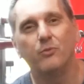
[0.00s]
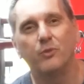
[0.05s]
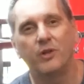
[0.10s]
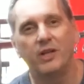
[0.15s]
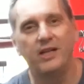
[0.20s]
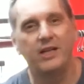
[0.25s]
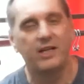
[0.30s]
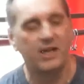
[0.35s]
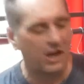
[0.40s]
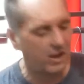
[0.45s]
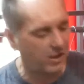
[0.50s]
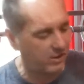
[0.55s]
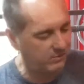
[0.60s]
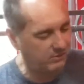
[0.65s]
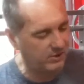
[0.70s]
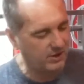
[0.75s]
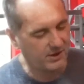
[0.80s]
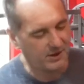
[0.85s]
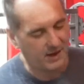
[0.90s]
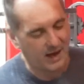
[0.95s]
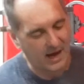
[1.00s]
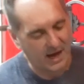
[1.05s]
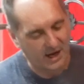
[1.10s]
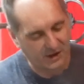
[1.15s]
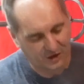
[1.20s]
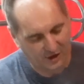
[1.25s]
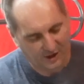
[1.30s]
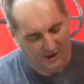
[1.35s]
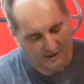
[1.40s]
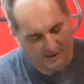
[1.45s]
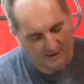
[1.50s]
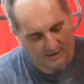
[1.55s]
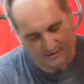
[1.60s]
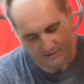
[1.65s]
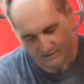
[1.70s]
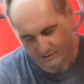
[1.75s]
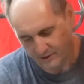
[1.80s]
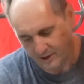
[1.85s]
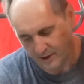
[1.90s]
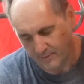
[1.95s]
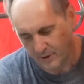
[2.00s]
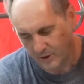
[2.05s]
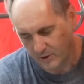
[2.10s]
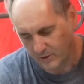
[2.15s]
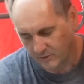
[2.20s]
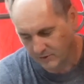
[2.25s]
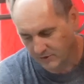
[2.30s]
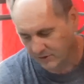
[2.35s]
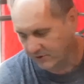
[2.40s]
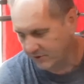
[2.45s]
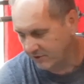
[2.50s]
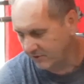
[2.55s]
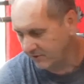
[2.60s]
really go with harsher chemicals.